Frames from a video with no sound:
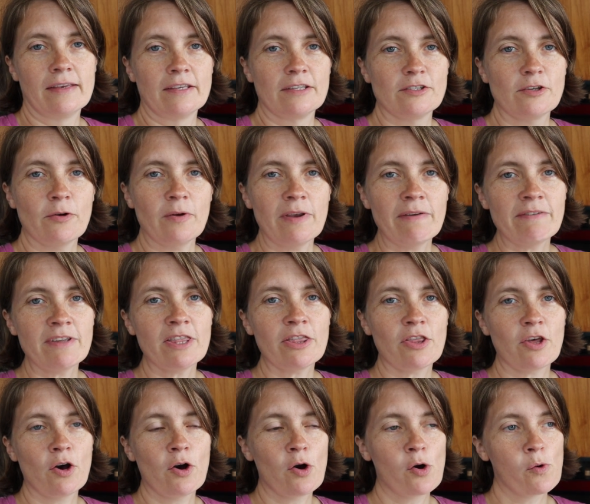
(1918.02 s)
So even
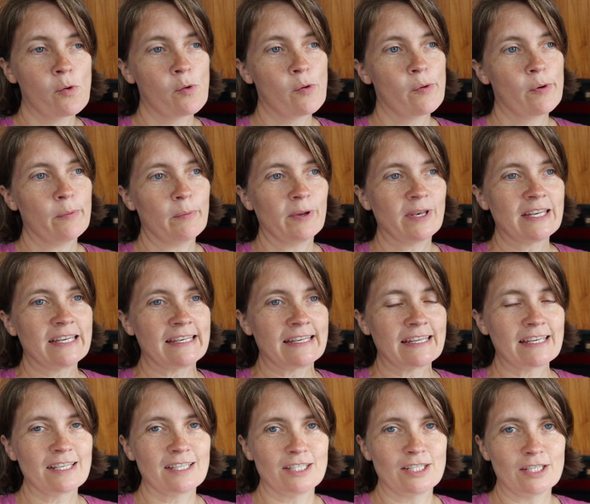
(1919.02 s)
though we didn't
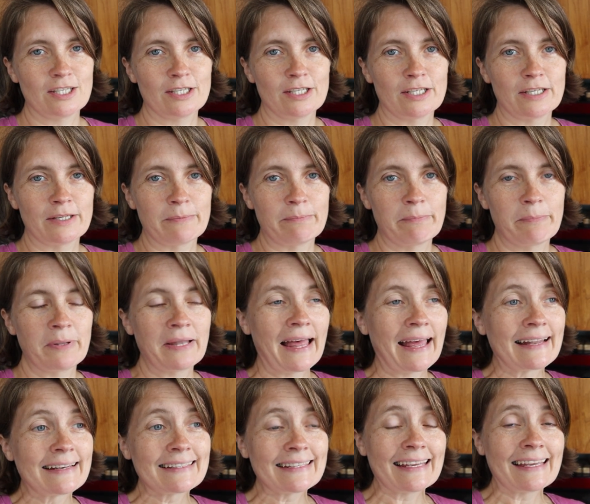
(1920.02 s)
get to
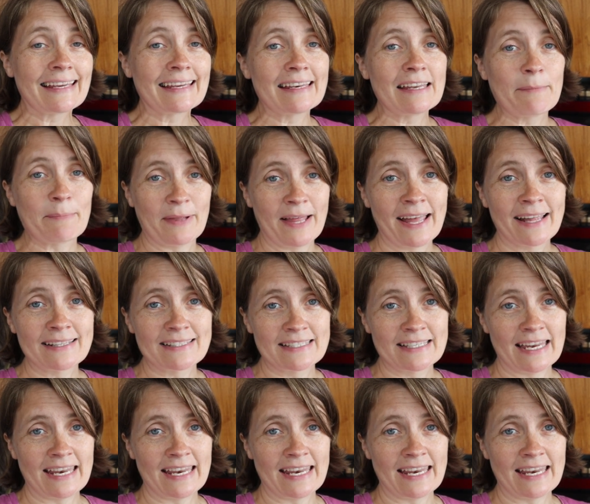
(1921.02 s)
planting any plants